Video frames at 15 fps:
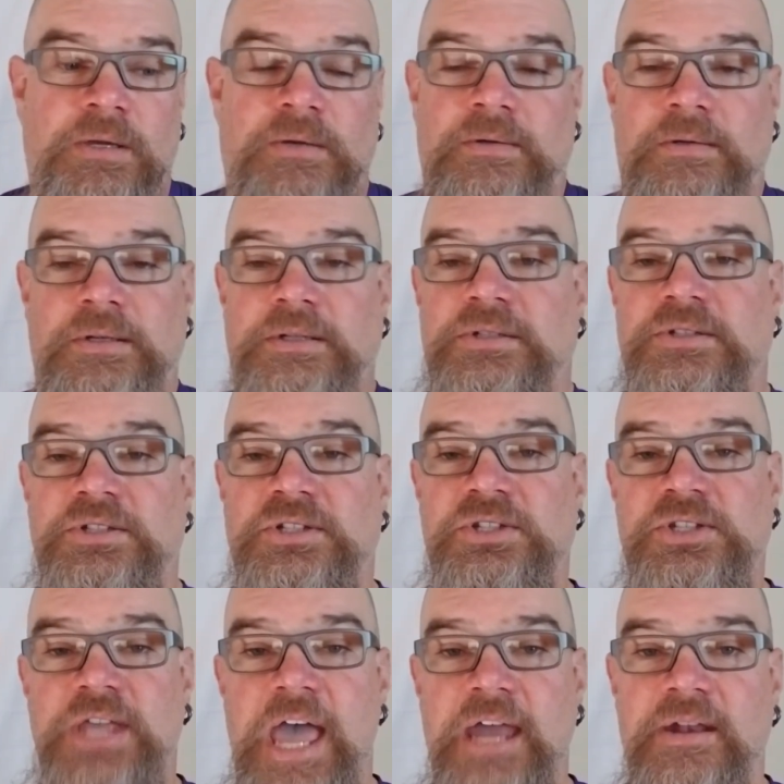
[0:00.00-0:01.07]
or
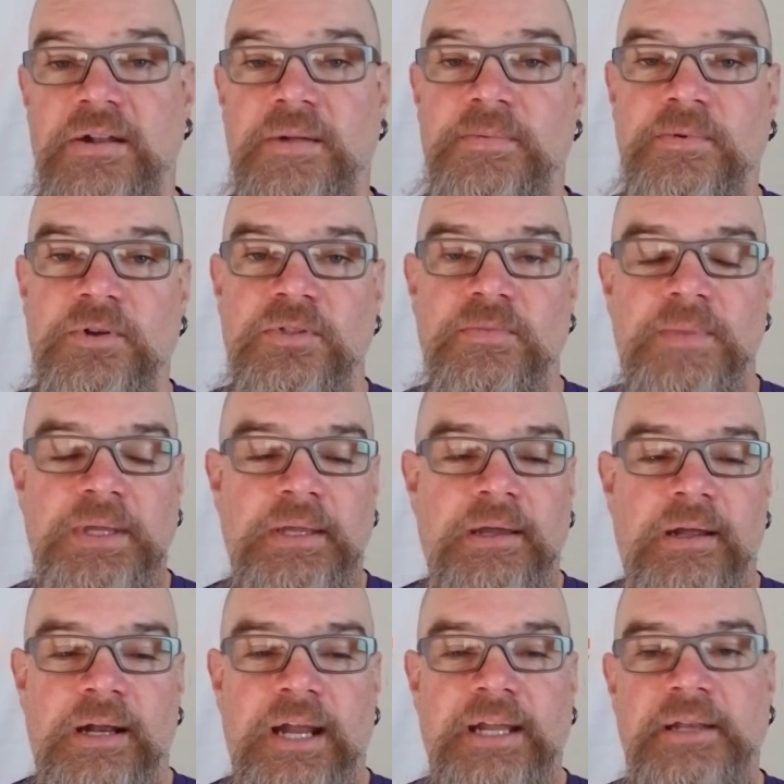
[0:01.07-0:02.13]
just chat it up with me.
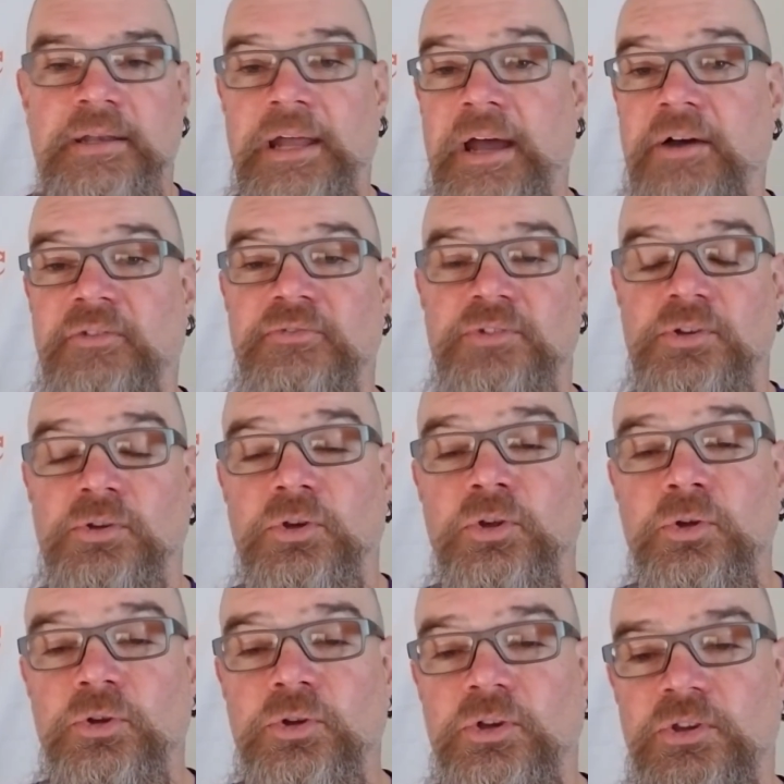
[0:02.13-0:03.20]
All right, now if you're
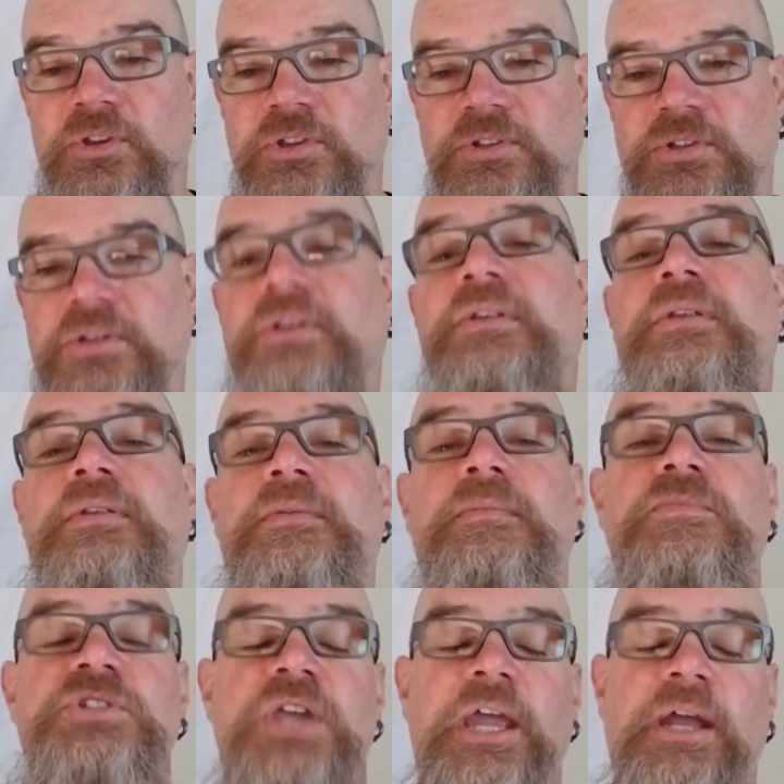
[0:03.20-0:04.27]
new to the
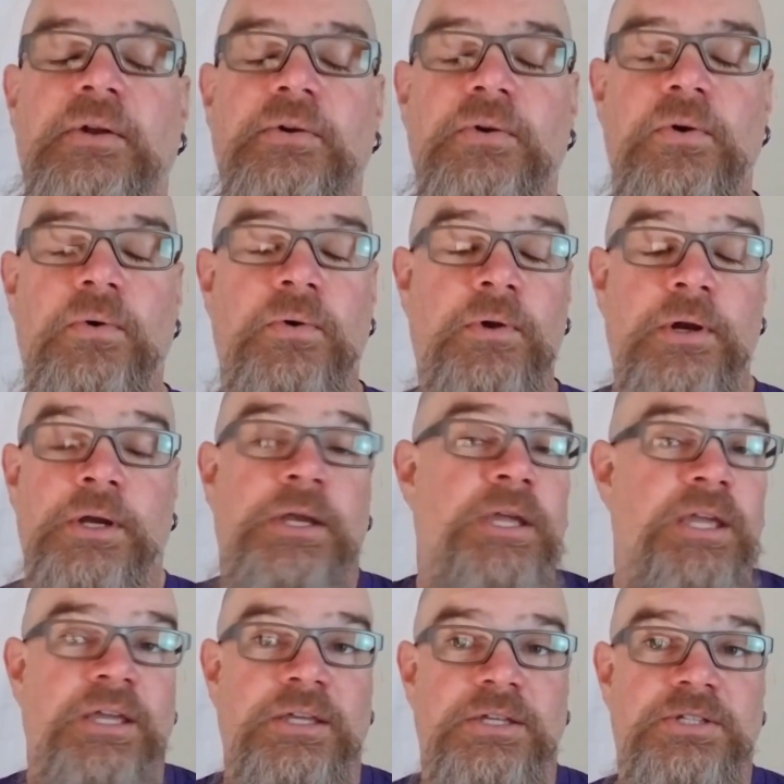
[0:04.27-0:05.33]
channel or
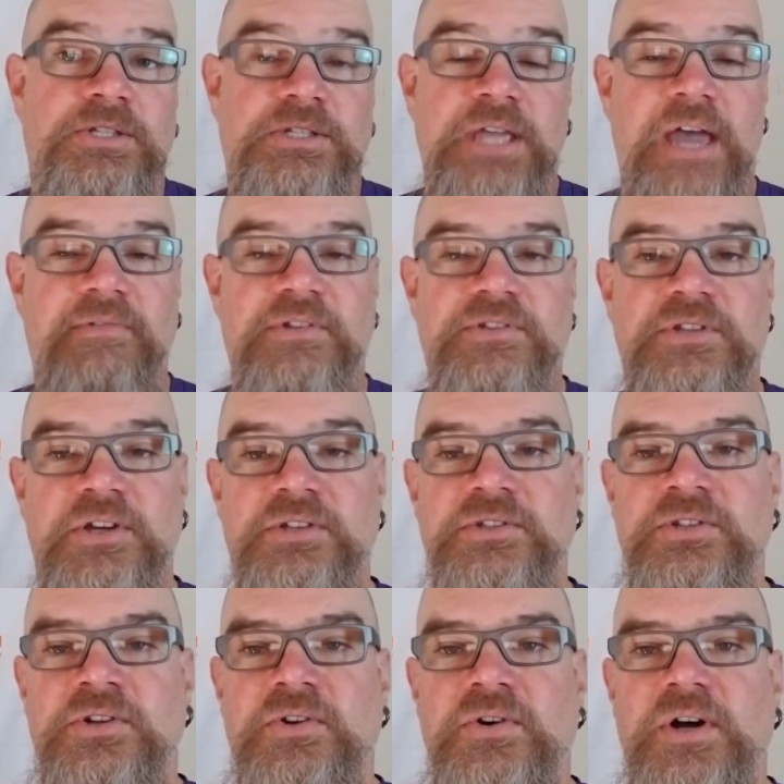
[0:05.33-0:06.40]
you just haven't
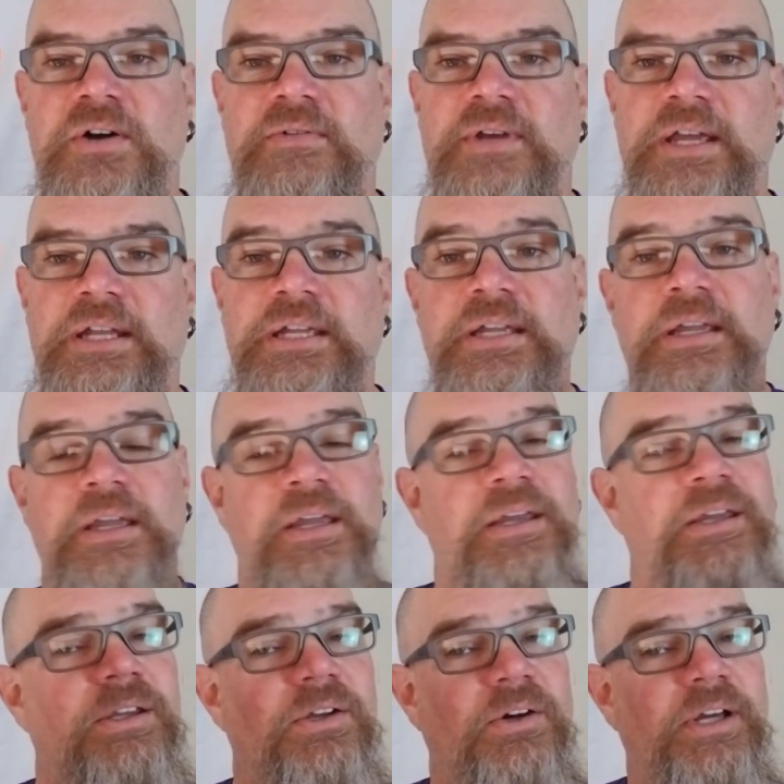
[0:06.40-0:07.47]
done so already,
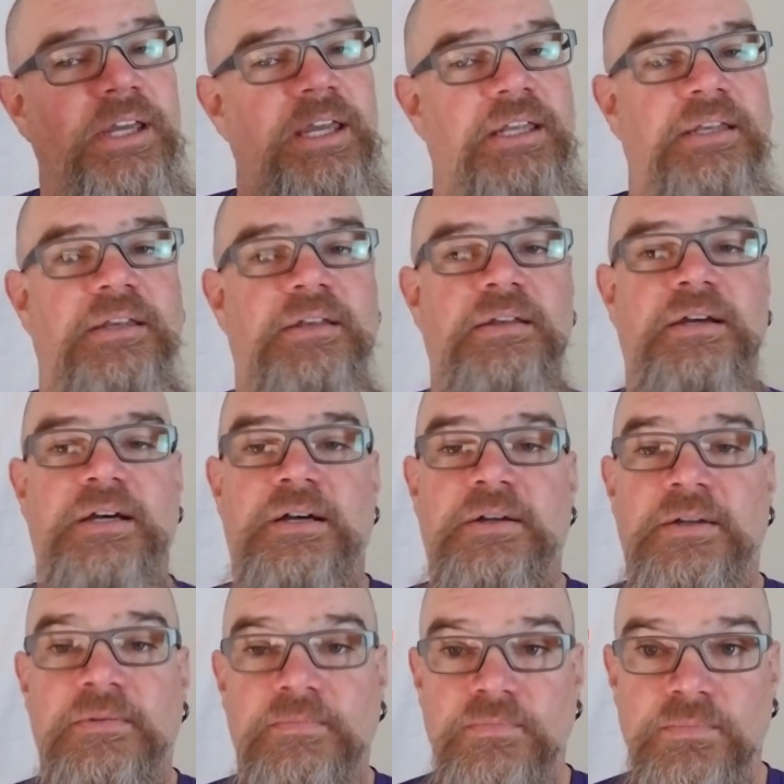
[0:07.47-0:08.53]
go ahead
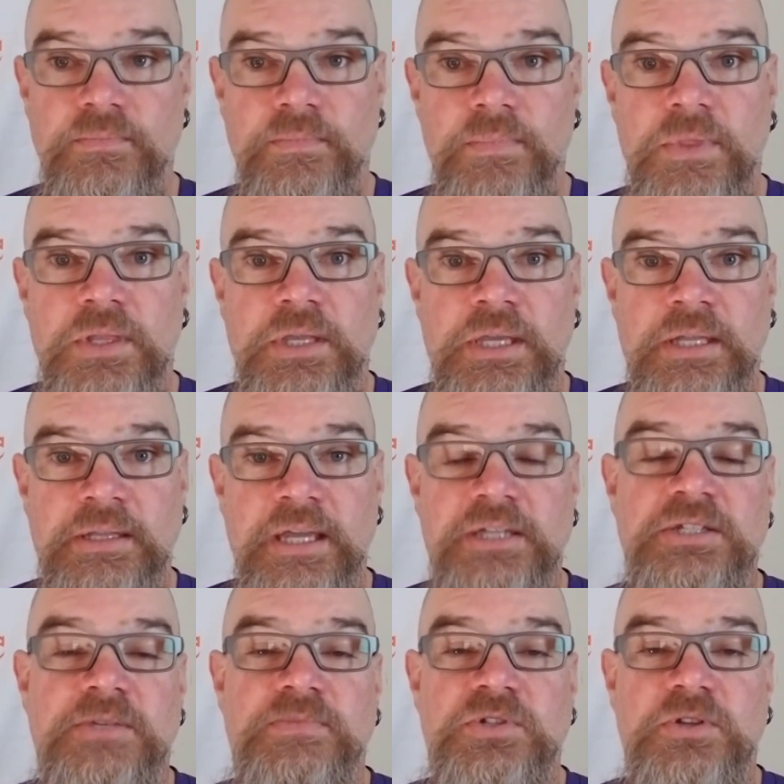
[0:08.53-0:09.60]
and hit
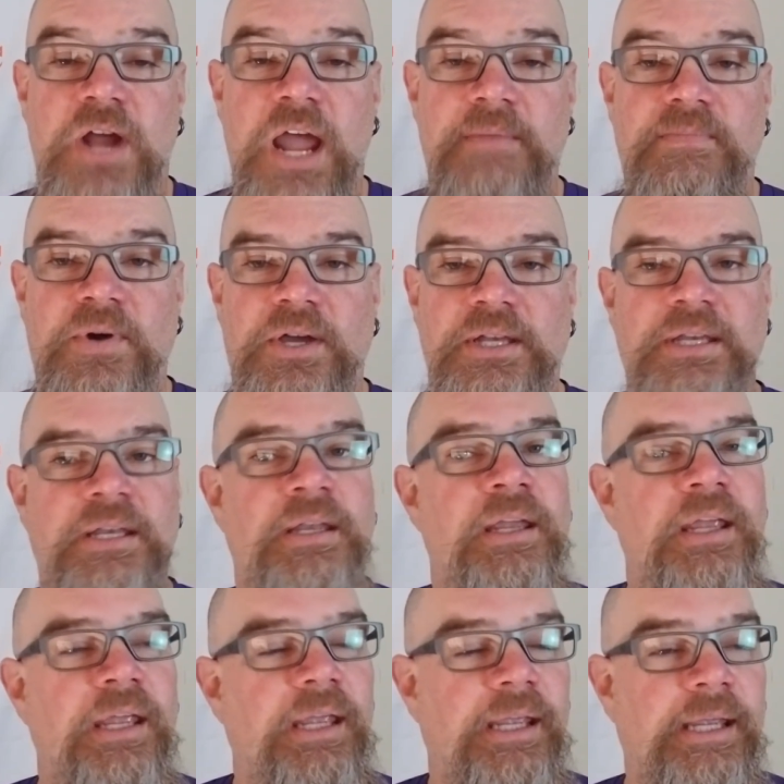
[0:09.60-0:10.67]
that subscribe button
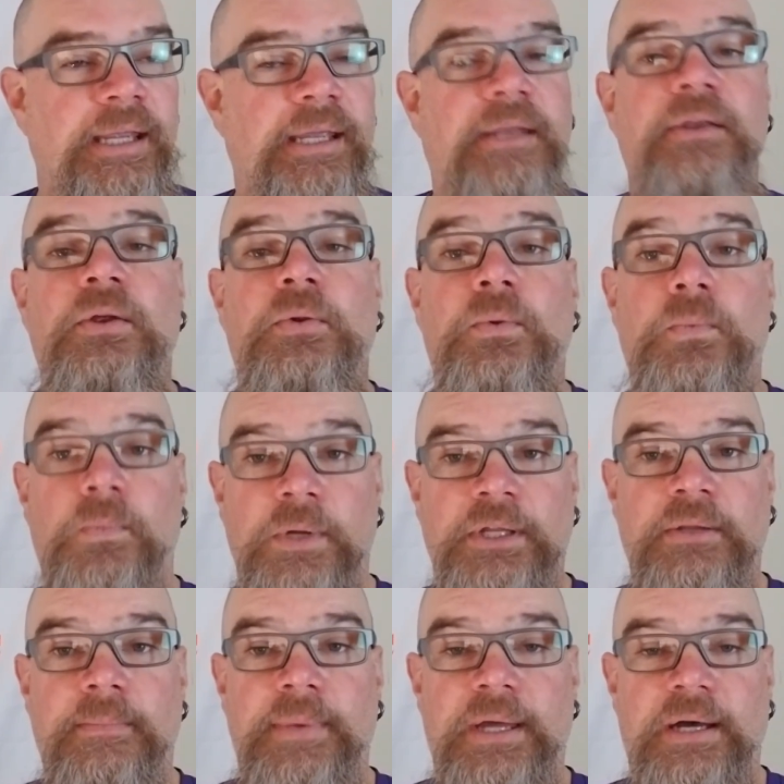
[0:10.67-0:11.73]
and
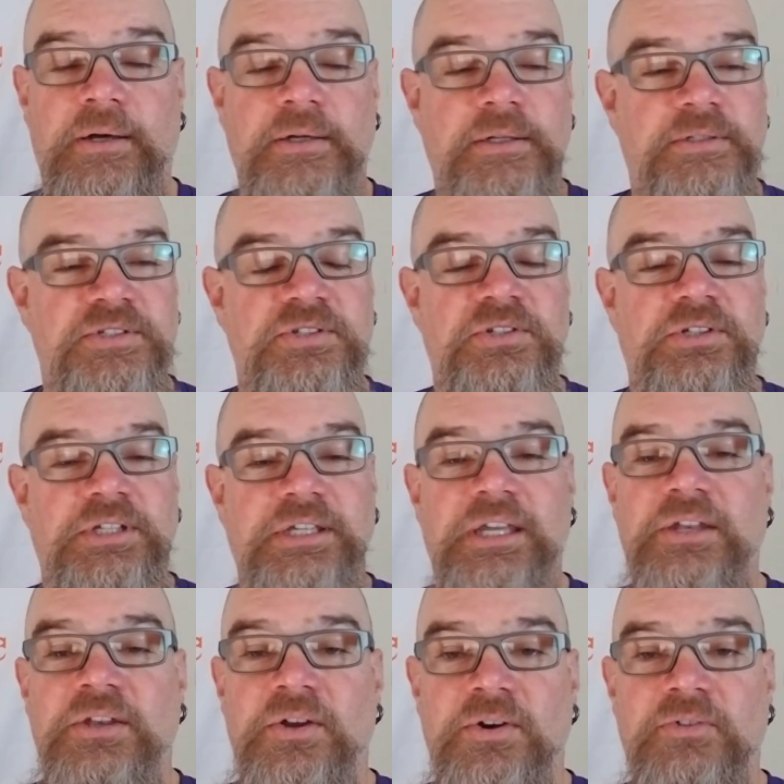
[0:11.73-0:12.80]
ring the bell so you
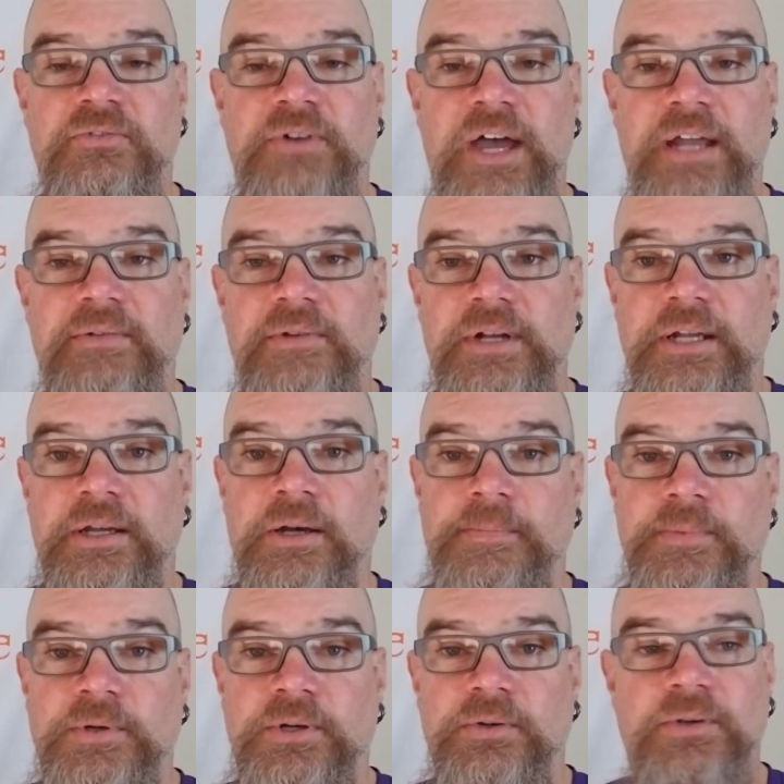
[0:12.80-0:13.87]
get notified when I
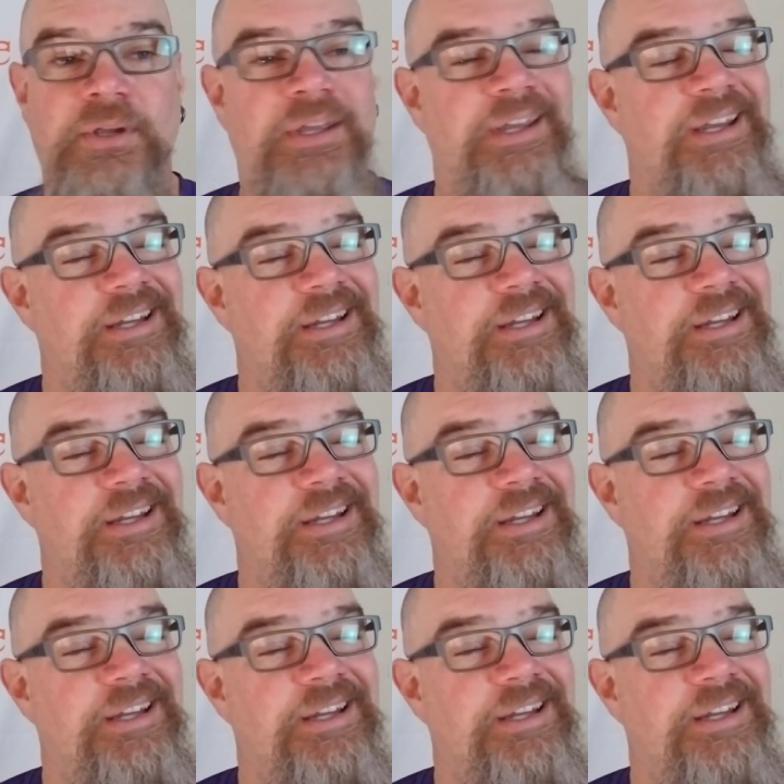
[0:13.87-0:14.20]
upload.